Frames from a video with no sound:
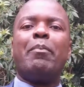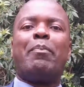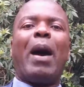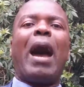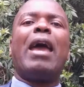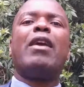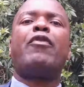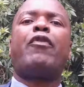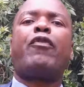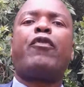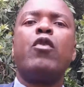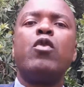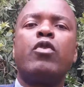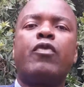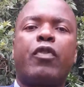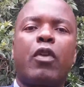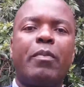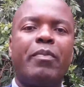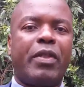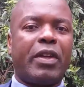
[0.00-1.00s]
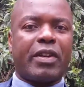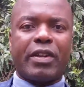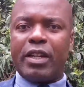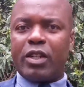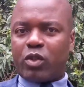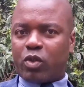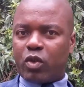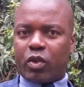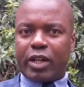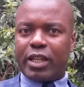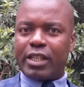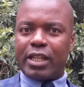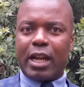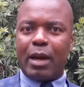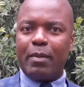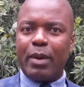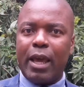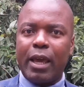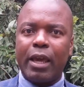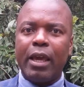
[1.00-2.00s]
buy food from the restaurants. And
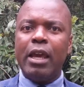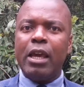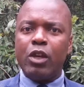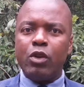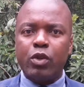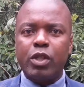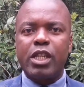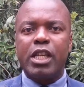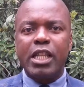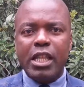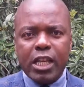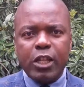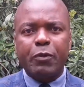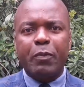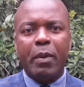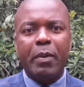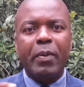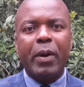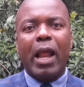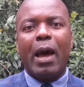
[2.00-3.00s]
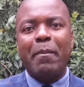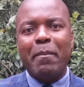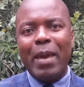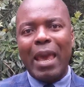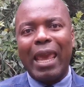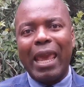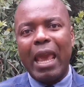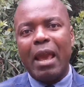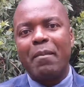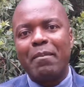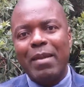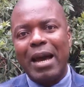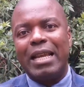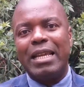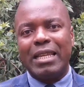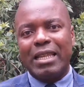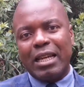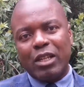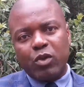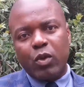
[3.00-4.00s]
I'm like, you see, these people are making
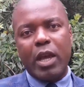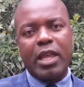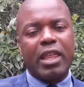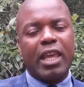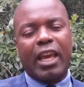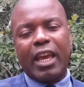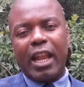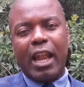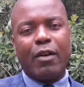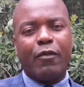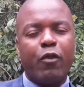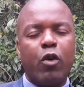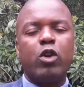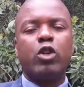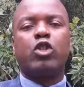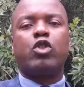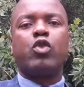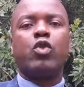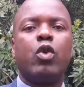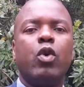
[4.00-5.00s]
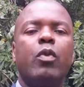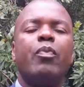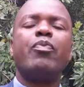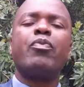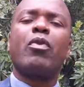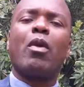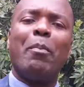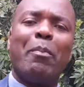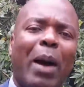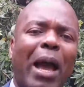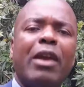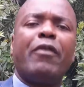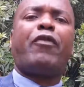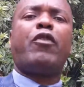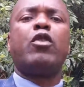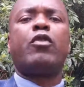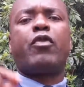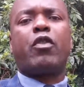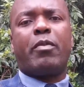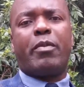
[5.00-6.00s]
money. That's why they can afford to buy
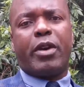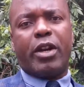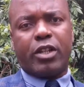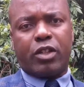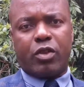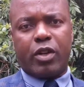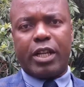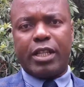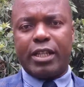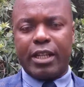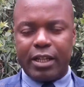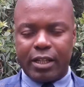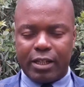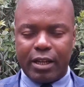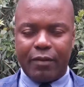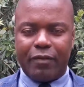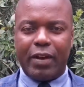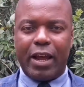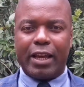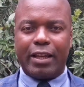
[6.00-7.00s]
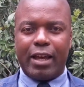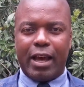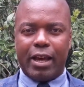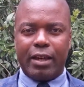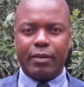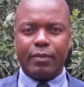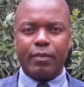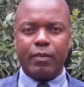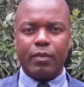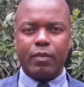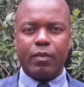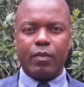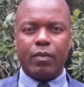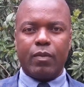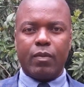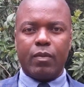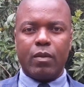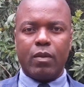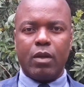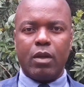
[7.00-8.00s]
food from restaurants and stuff like that.
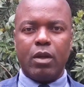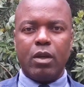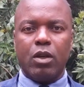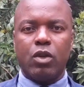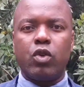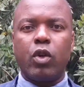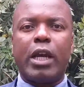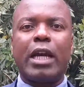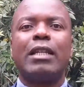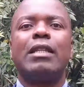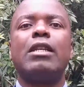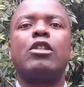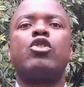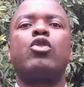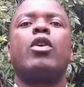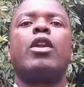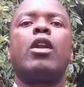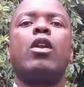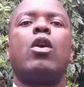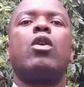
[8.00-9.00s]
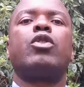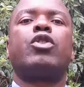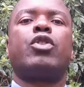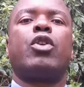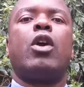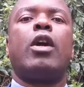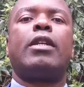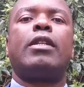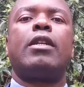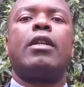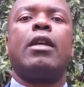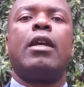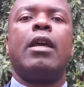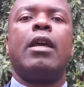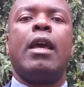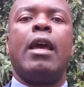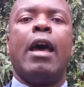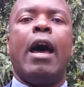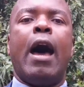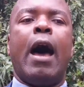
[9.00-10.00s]
To cut the story long short,
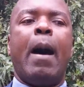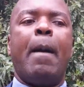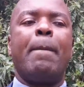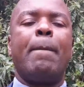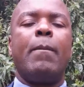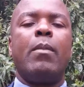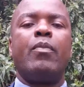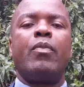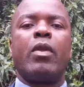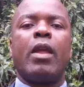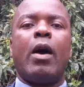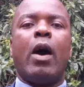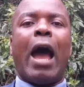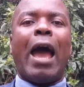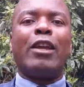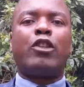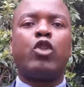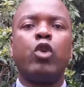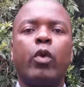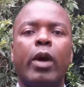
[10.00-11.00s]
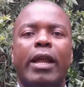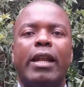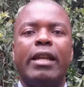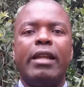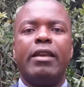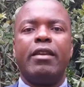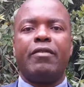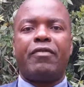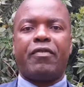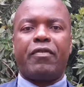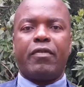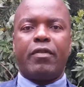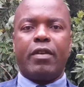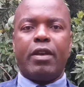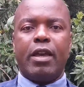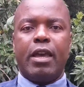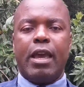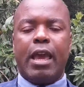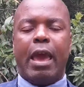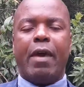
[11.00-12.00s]
I took a leave
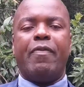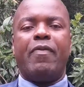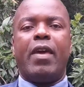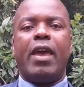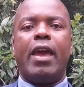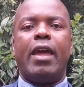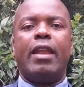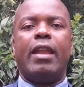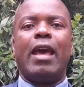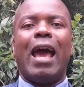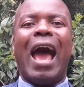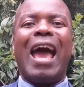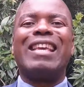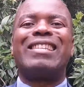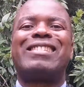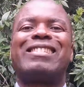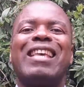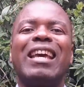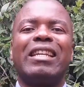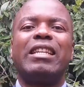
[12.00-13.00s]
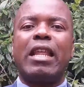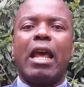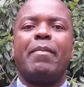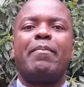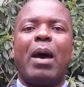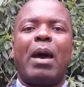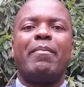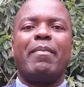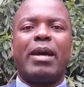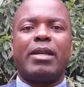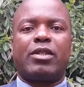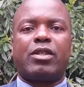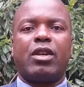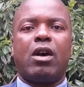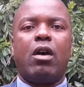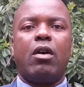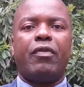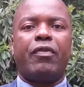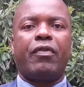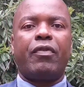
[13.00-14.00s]
and then I sat there by
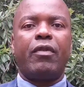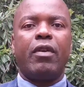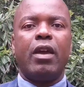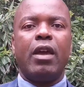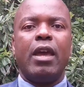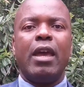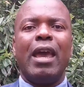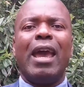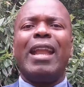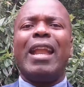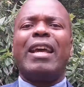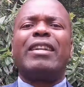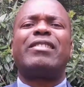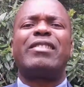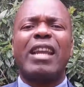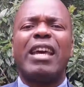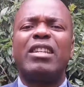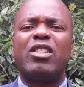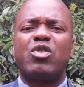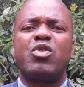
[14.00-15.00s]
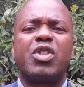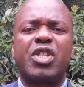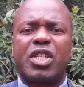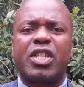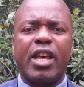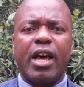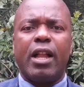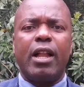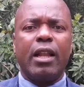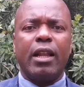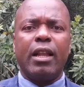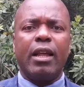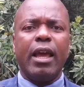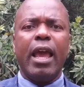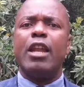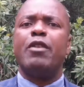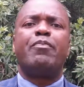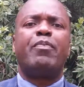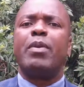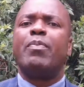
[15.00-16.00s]
myself and I tried to sell
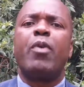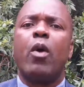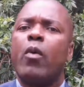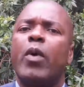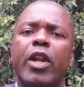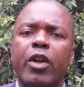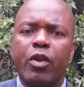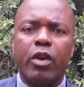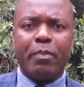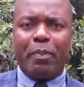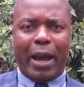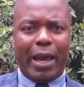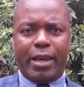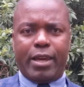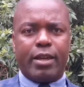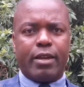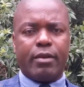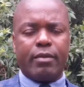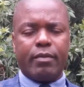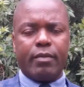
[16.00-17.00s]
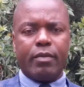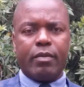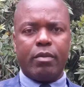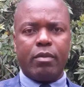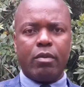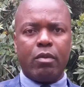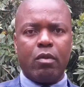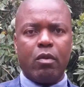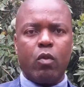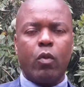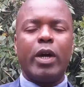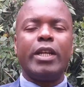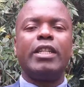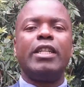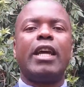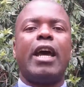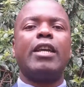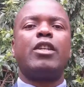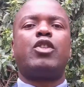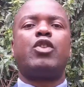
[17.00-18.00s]
and people were not buying. What
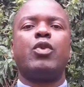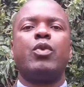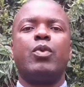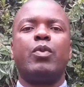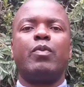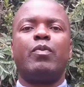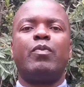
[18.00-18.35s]
did I do?